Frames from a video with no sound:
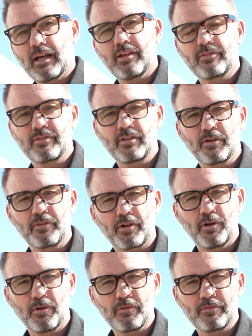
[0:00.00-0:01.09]
has, their
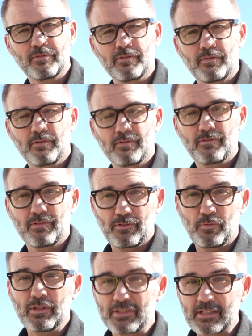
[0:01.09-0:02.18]
own
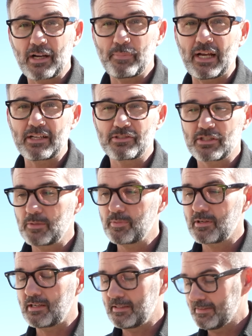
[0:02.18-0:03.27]
wheel and tire package they're going to put
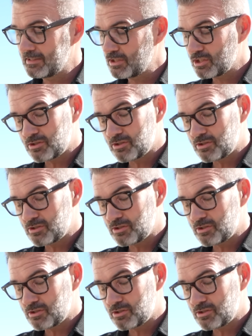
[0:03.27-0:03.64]
on it. This is